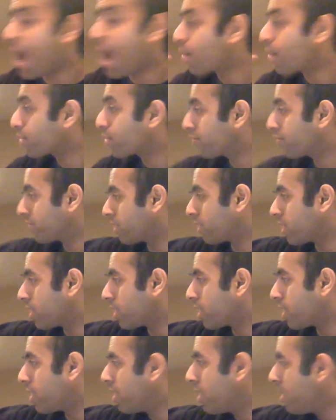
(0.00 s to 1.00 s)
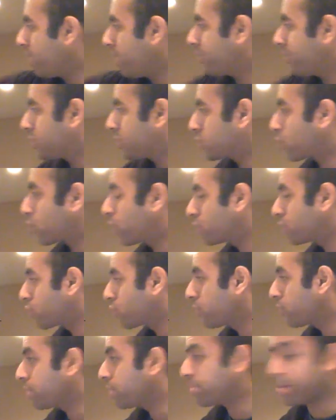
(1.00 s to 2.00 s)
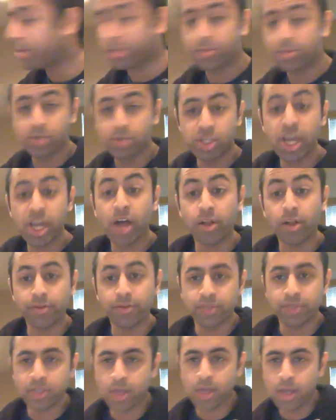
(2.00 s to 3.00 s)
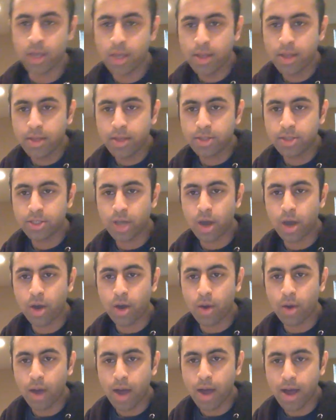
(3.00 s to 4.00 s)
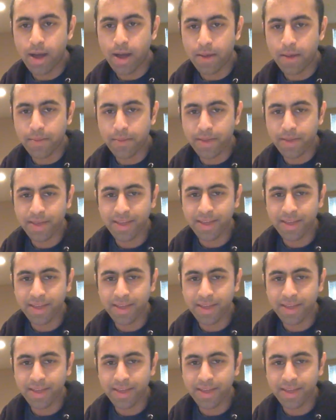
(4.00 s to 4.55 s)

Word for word: out of the the storage room to build some shelves. So, um,